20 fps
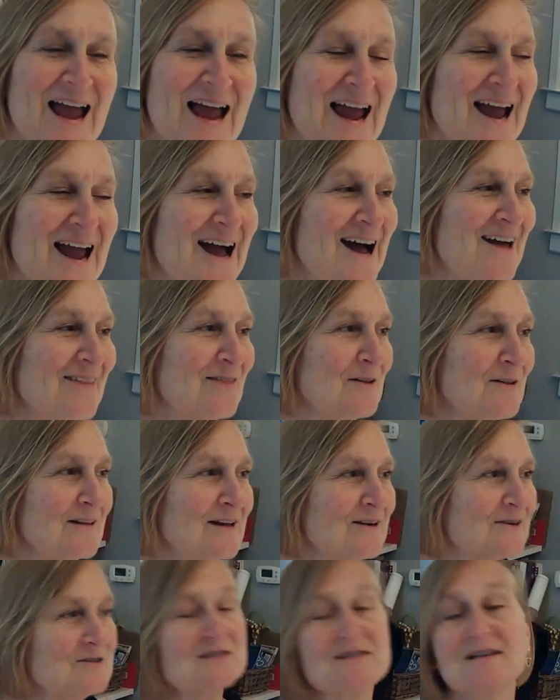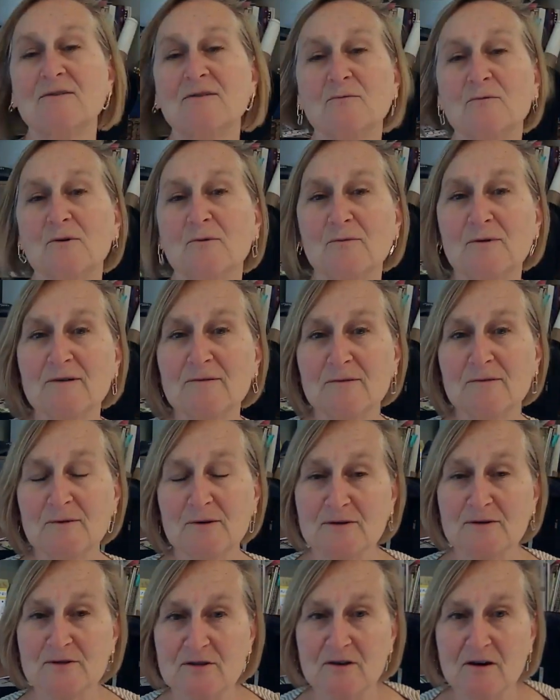And the letter said, we're really,
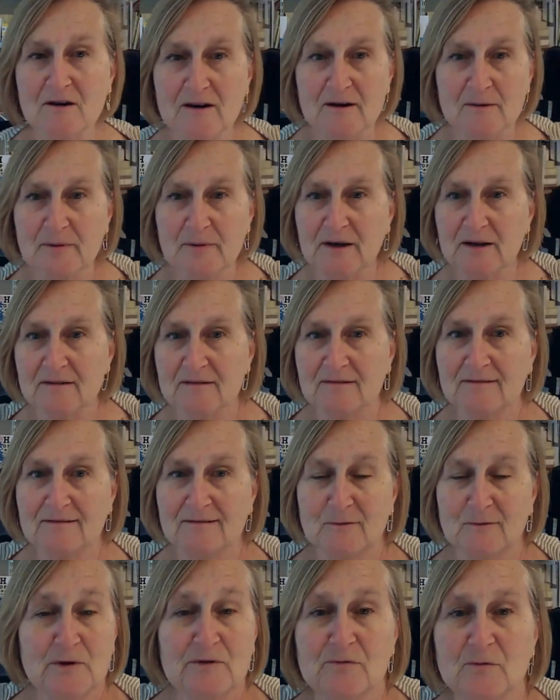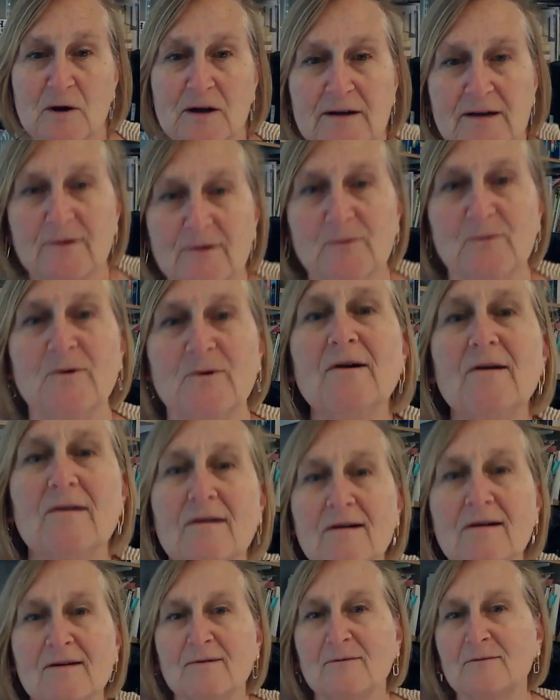really sorry, but we've run out of work.
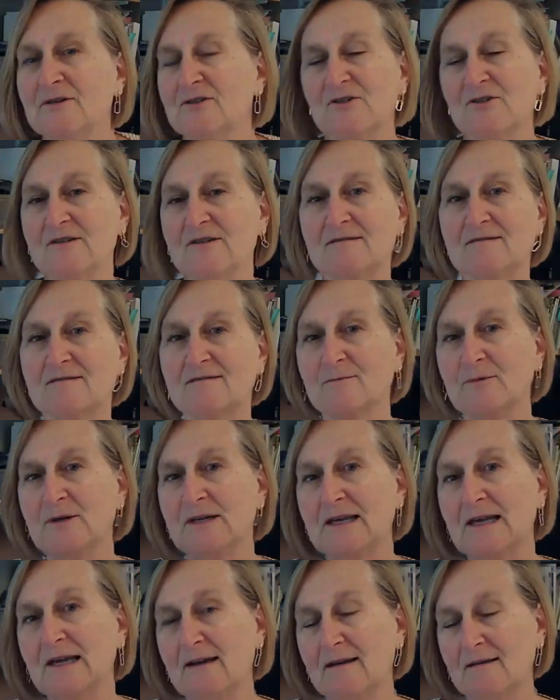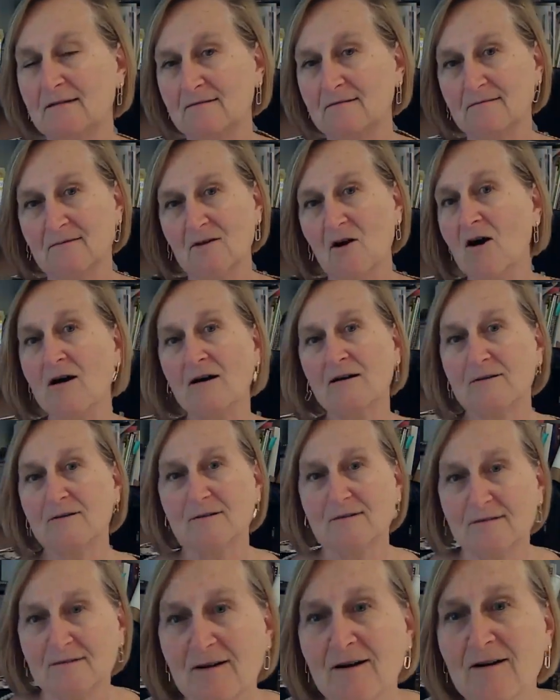We can't
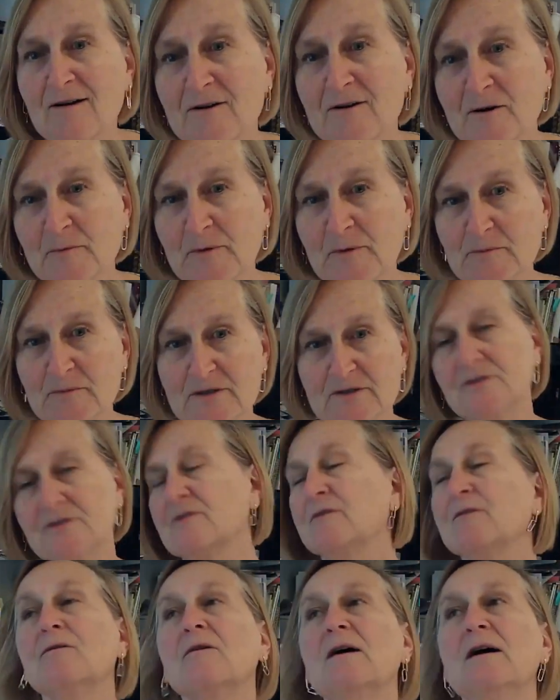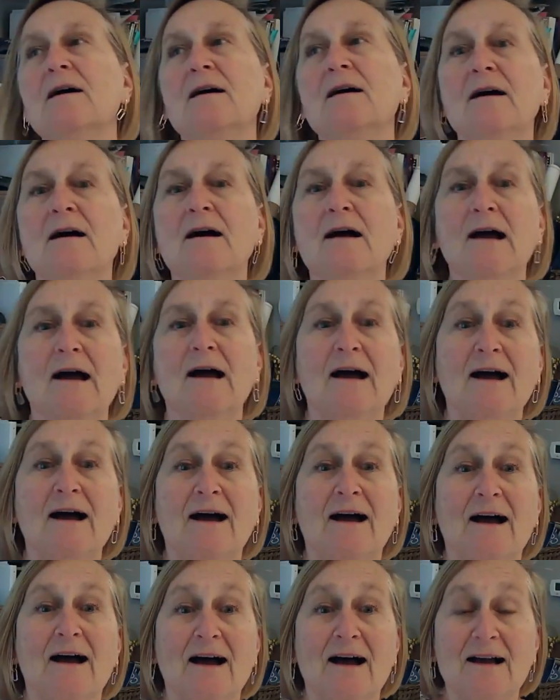honor our commitment to you.
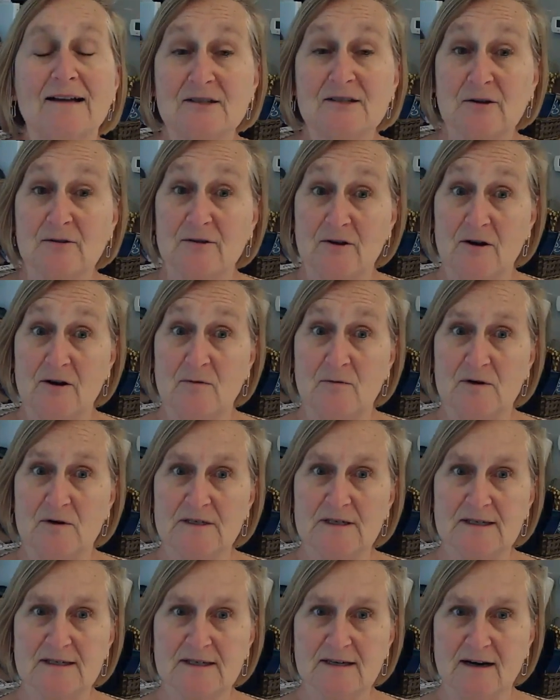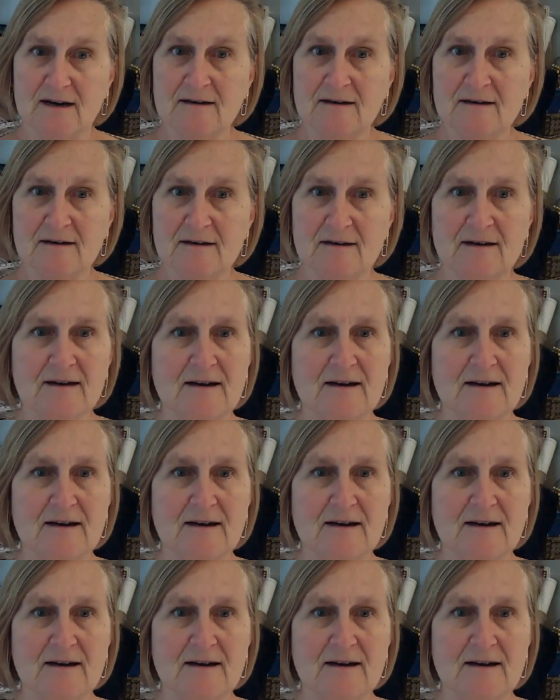And so there I was stuck.